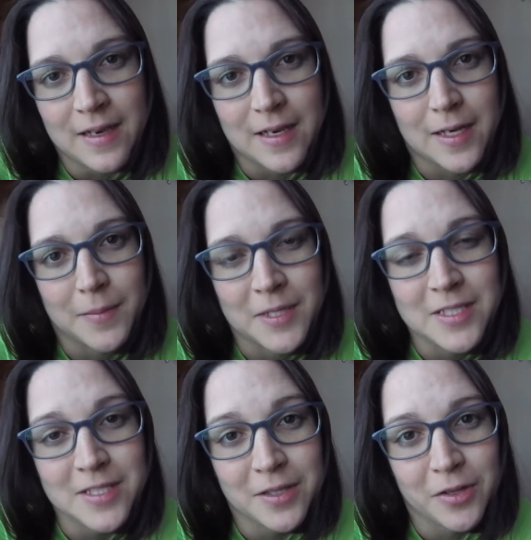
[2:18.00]
Um,
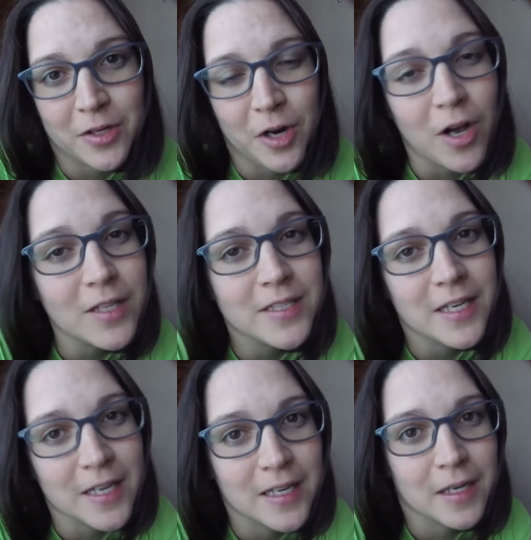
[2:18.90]
until they're all
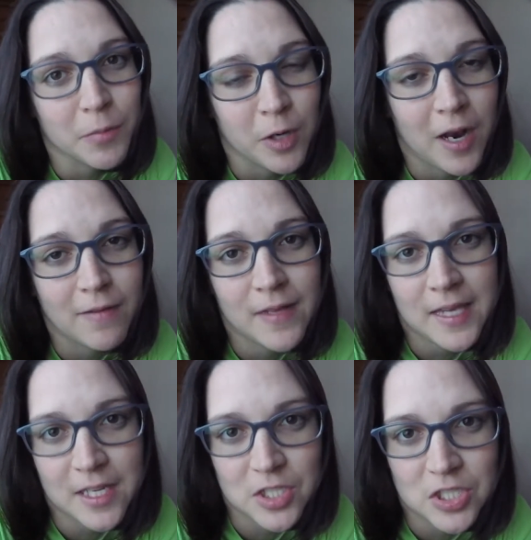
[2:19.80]
done and we're on
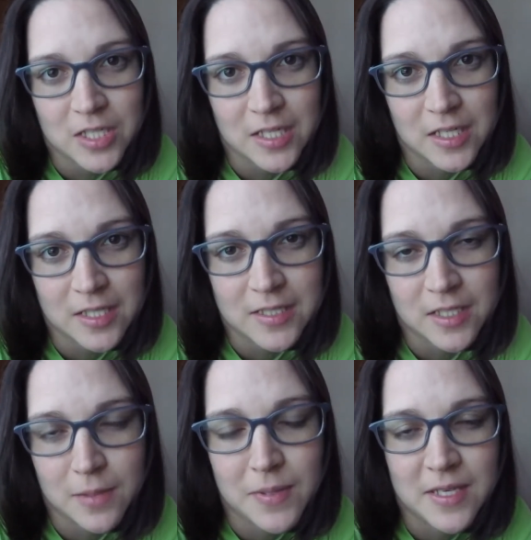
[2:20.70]
vacation. It's
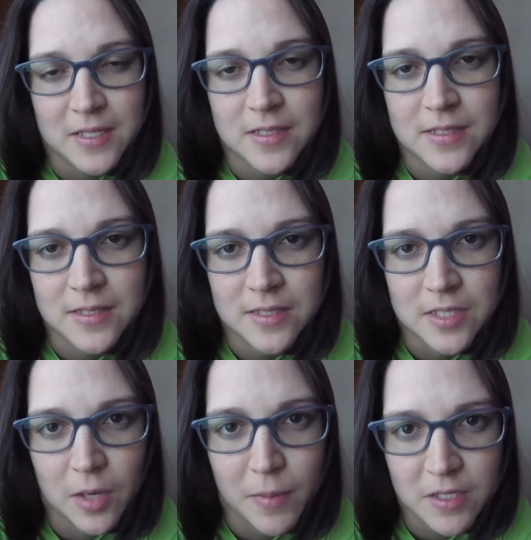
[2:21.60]
going to be
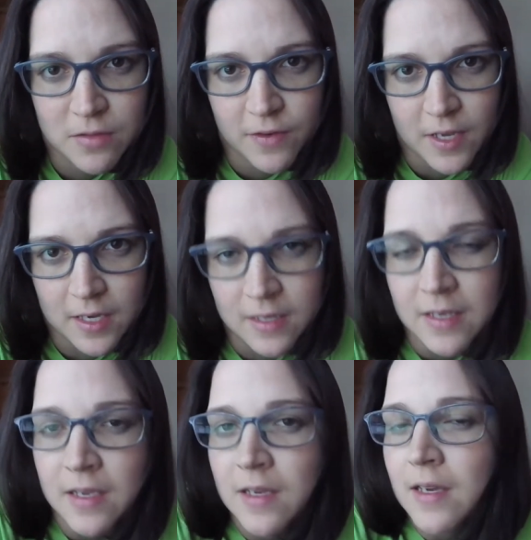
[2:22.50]
so much fun.
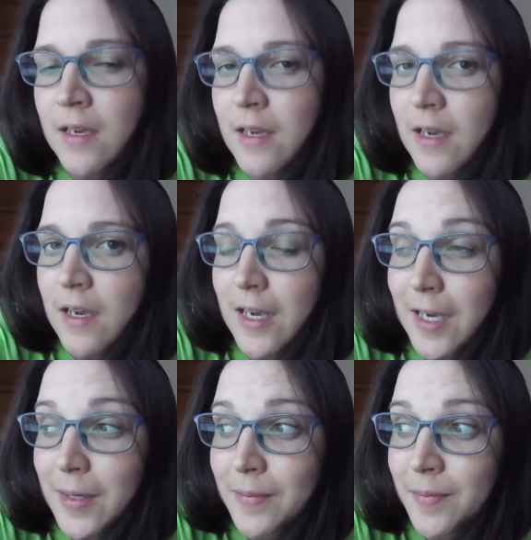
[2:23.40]

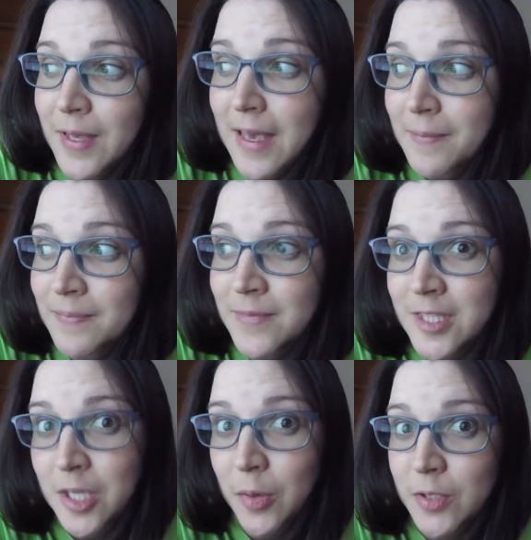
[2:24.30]
Um, but yeah,
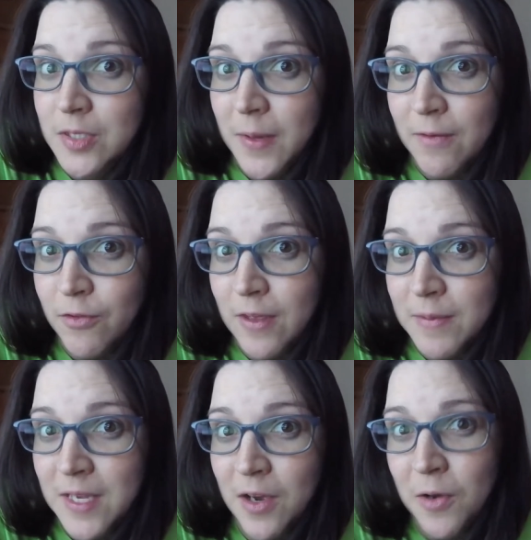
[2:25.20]
so we're just waiting for them
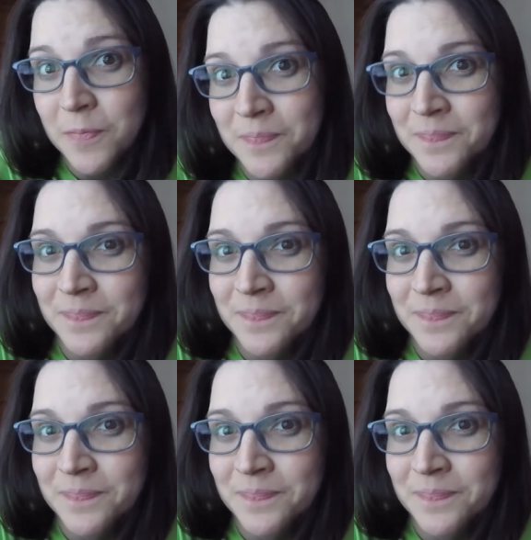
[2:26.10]
to get home.